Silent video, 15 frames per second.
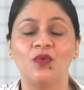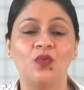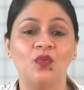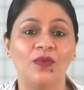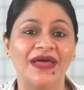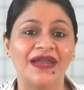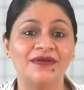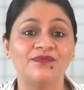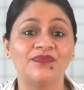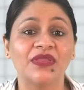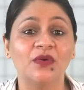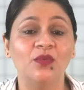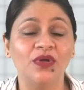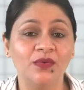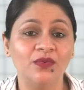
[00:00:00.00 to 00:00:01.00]
Well,
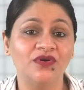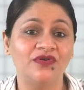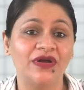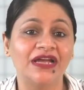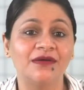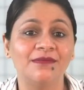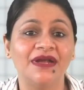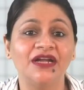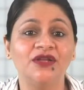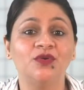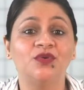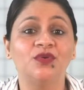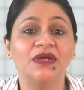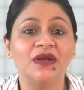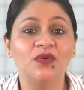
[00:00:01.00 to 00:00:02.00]
we would recommend you
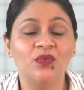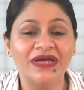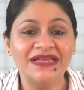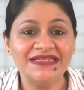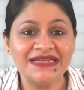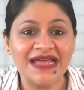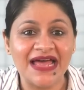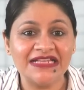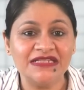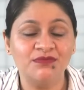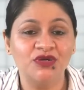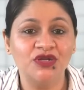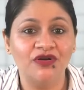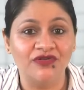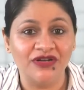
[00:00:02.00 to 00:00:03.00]
to invest as
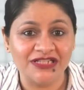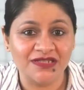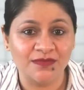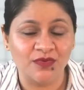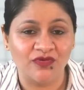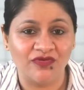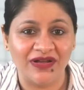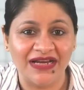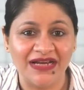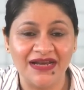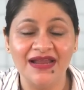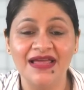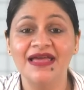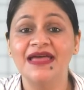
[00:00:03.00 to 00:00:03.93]
per your risk profile.